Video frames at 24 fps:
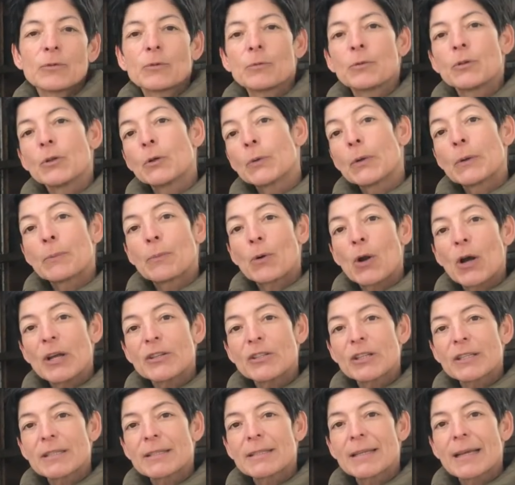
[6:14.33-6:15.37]
doing
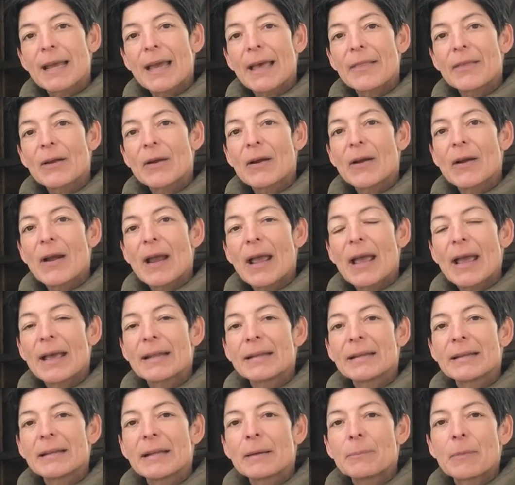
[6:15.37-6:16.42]
projects together and
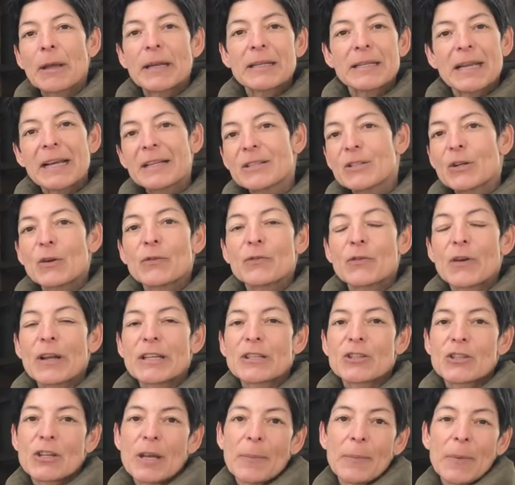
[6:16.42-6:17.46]
maintains our
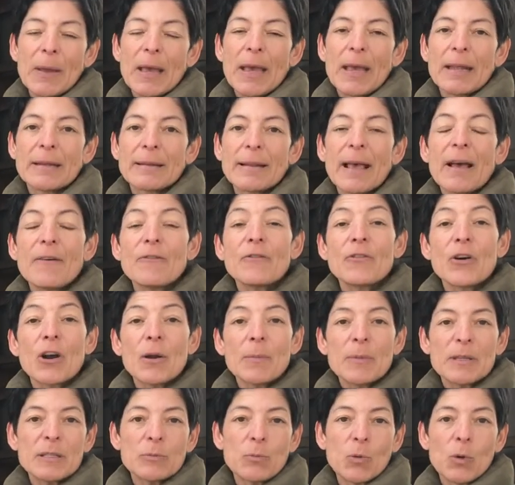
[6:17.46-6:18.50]
friendship. And that
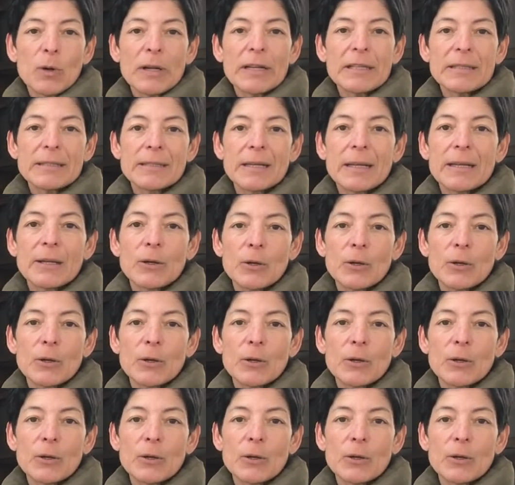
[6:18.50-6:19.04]
farm is Morning Sun